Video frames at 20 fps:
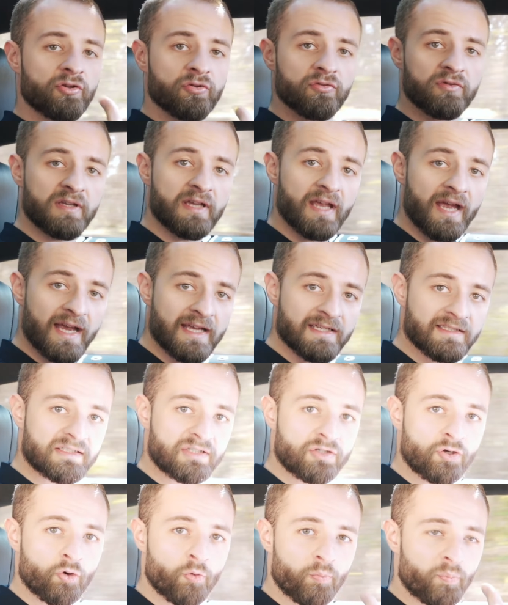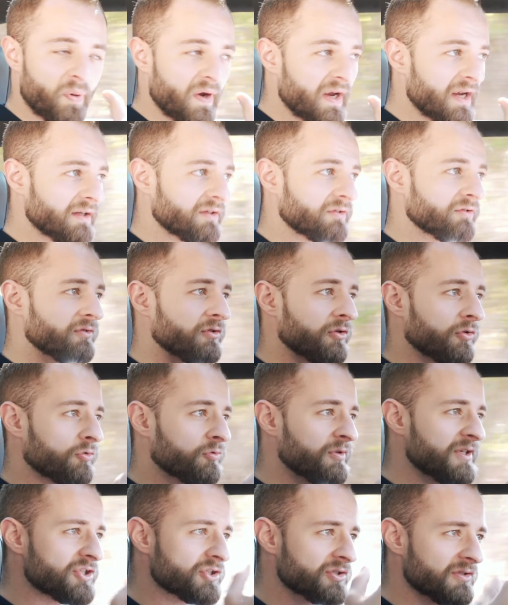to the S Coupe, to the
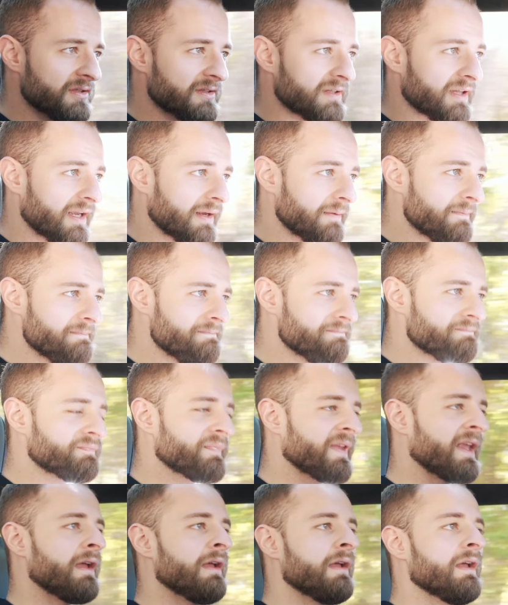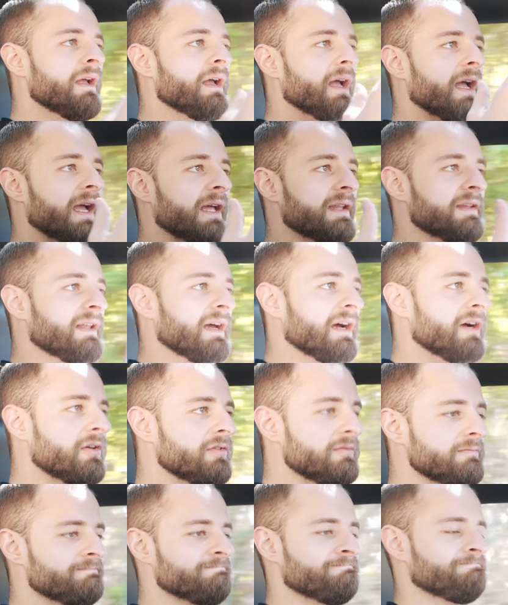original name. And now